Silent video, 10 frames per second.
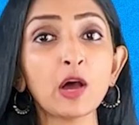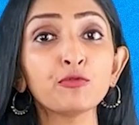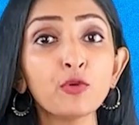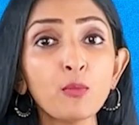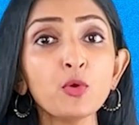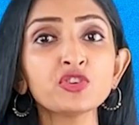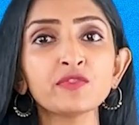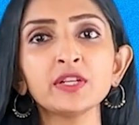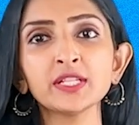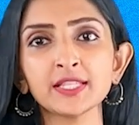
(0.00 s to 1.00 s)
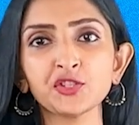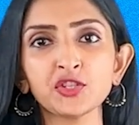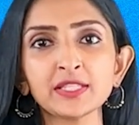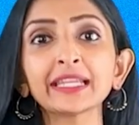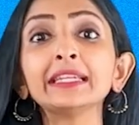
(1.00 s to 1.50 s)
FOMO-driven
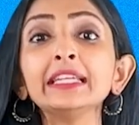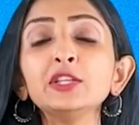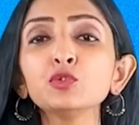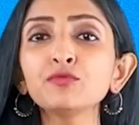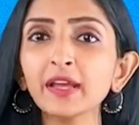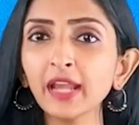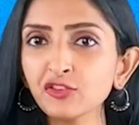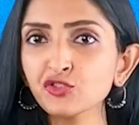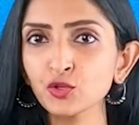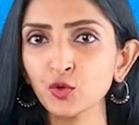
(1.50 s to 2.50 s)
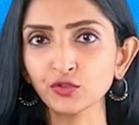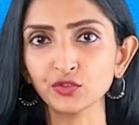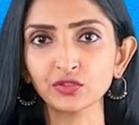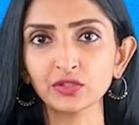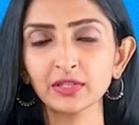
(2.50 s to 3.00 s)
decisions can lead to financial
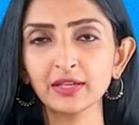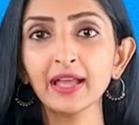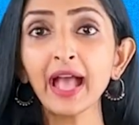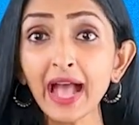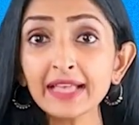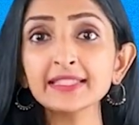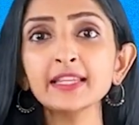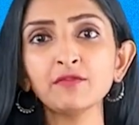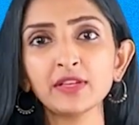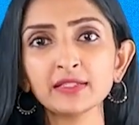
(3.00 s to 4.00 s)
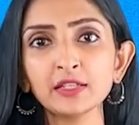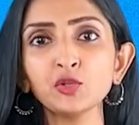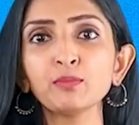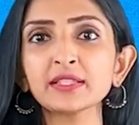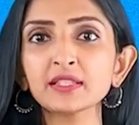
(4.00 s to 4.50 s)
losses. As an investor,
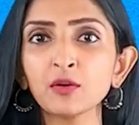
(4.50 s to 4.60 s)
you must